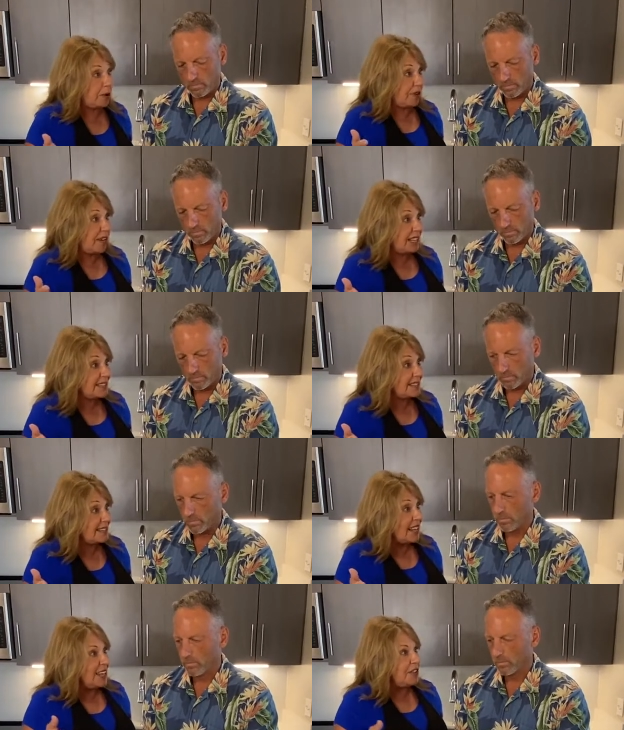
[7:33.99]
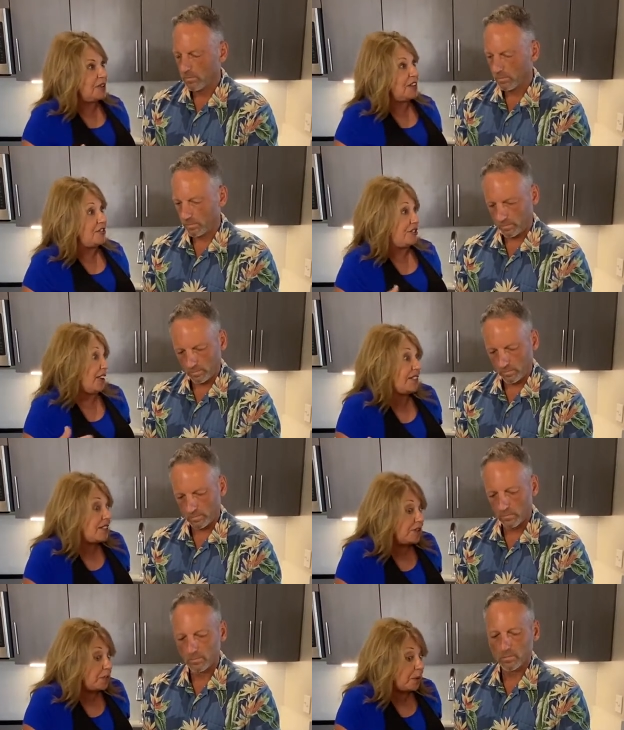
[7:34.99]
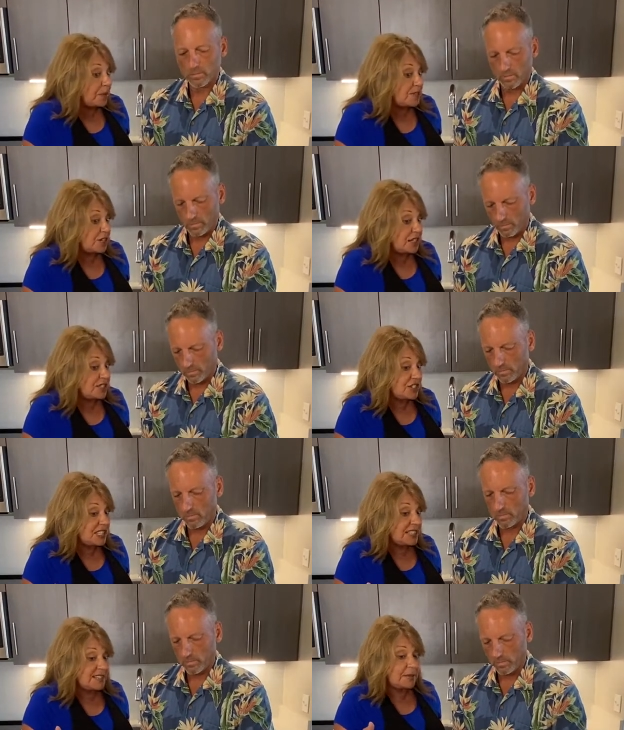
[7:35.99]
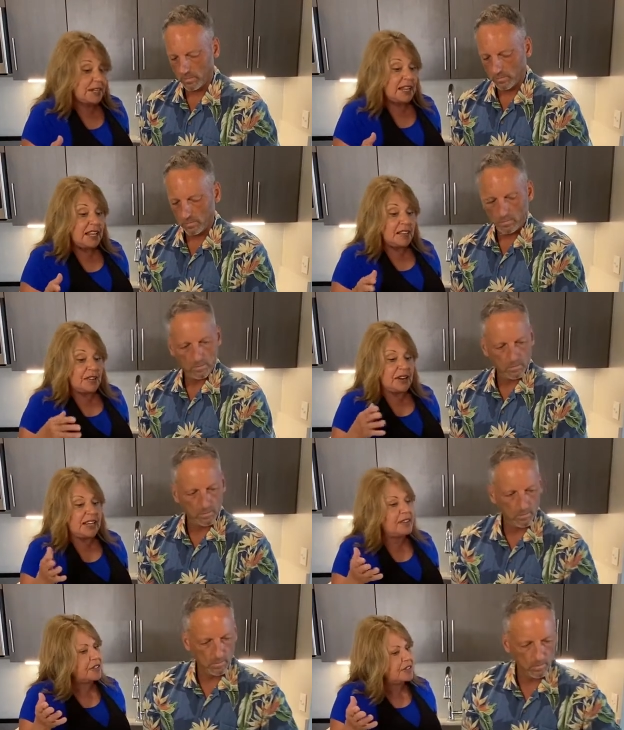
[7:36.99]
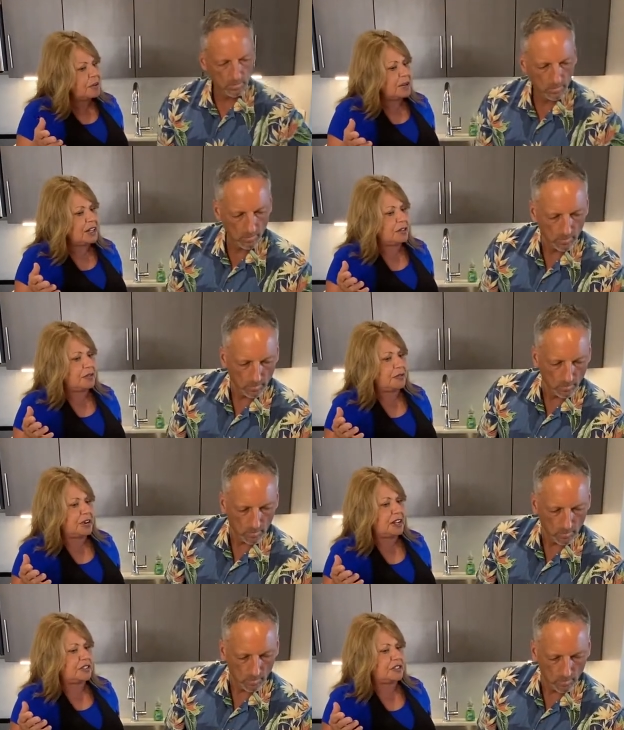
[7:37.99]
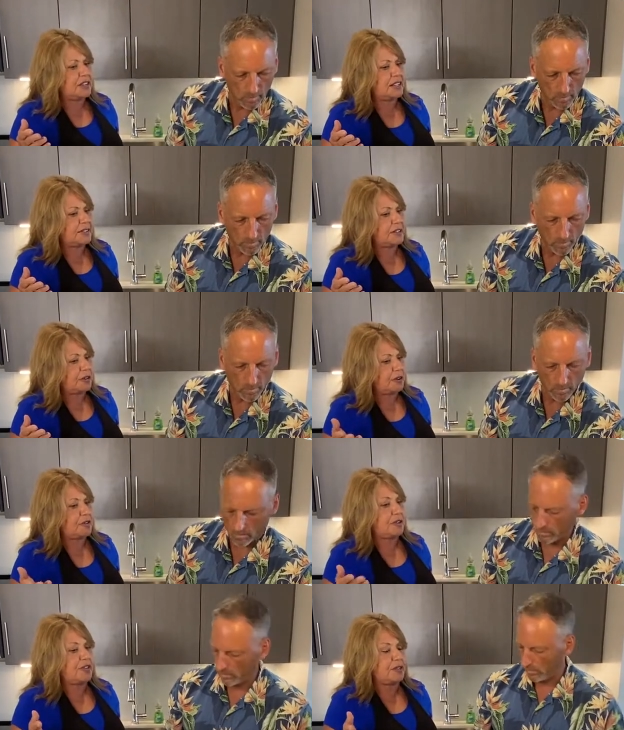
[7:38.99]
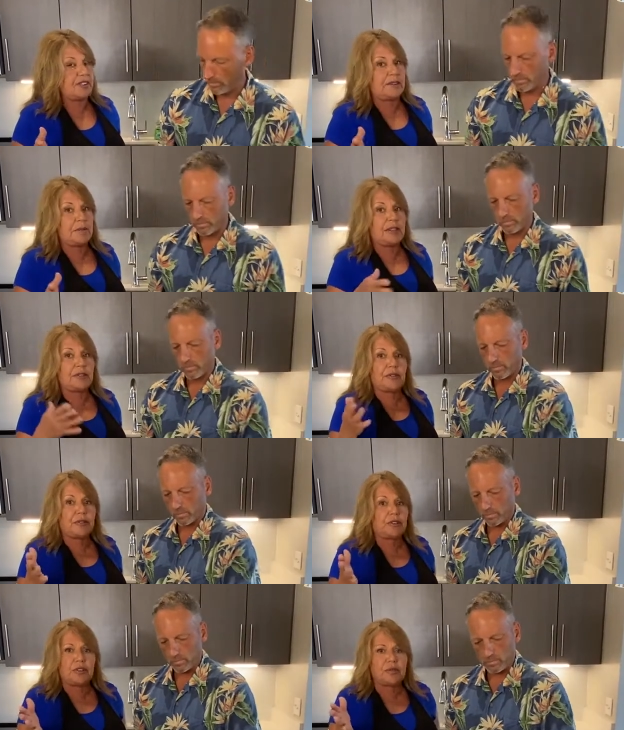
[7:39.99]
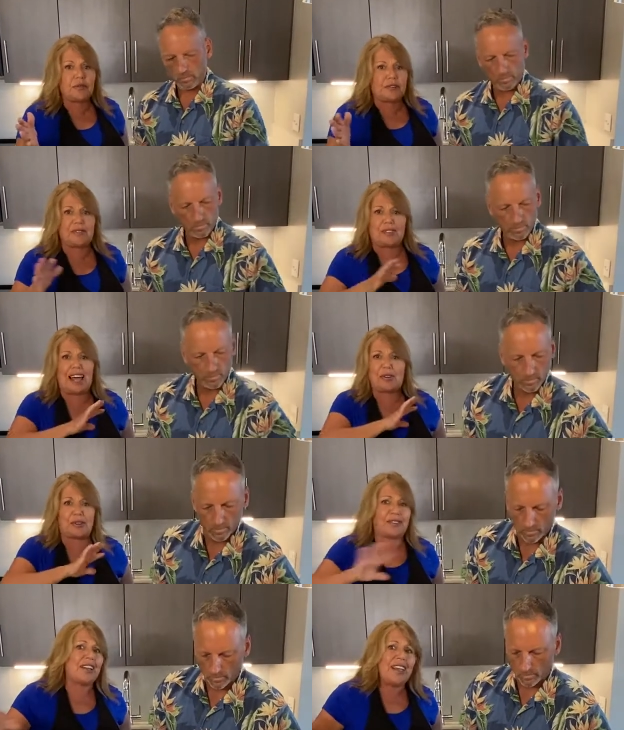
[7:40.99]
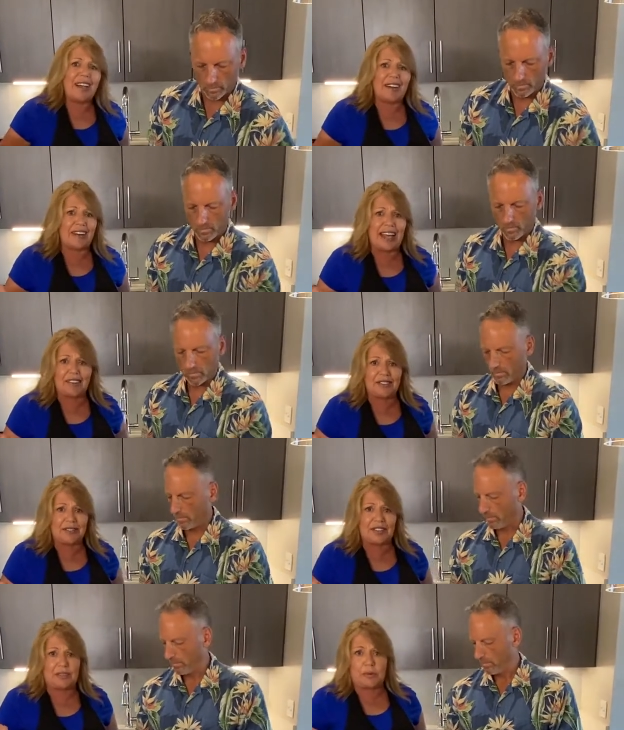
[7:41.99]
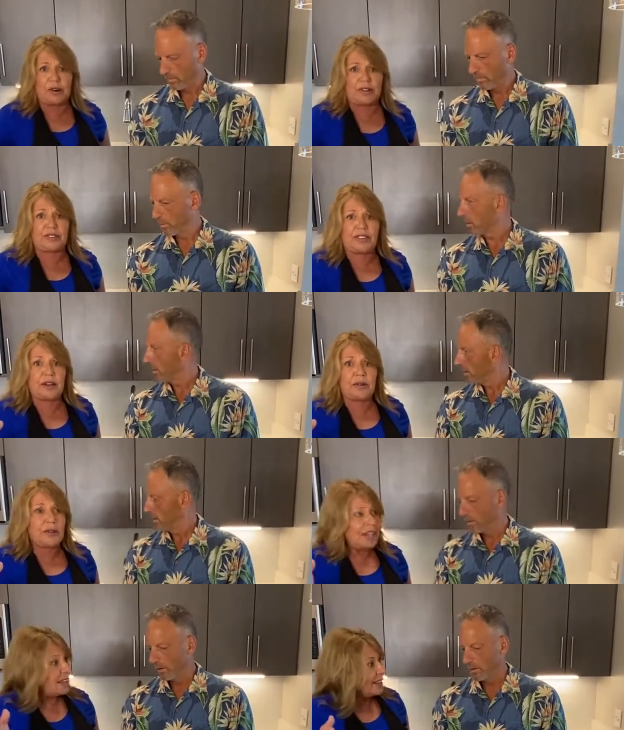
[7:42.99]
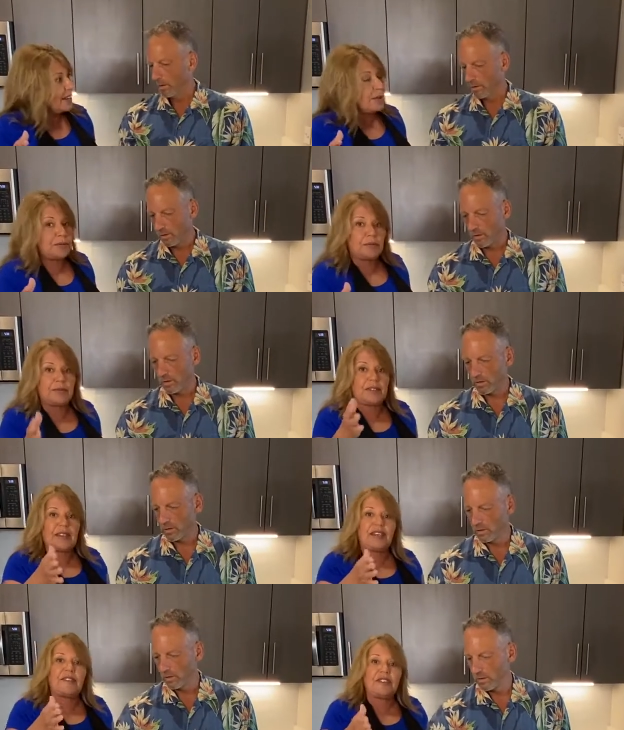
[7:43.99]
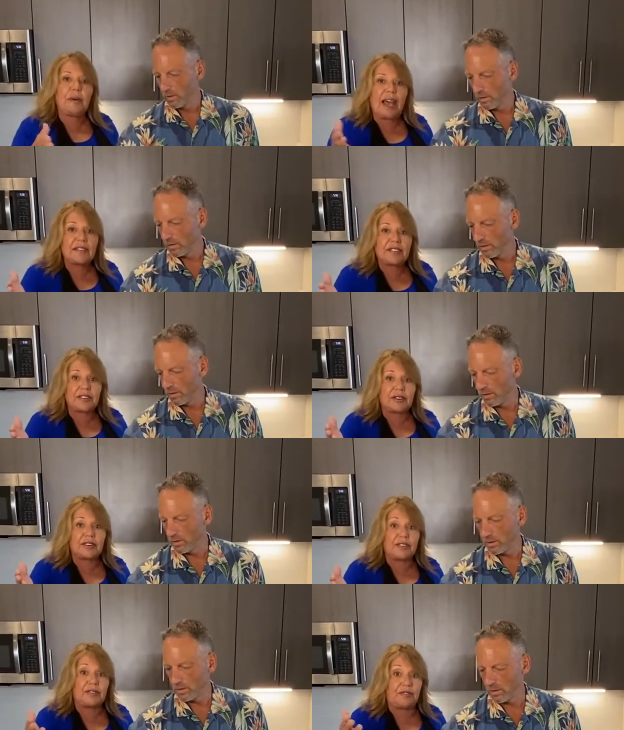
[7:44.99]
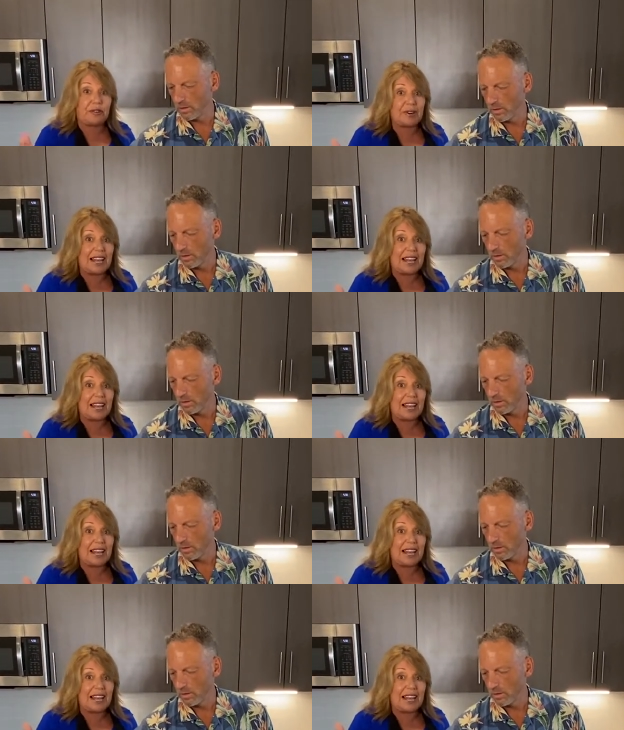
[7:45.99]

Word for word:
Speaker 1: pork rinds. You could just use Parmesan cheese. I mean, there and there's so many gluten-free alternatives in the grocery store. Some of the gluten-free flours are out of this world. So, you know, if you have certain food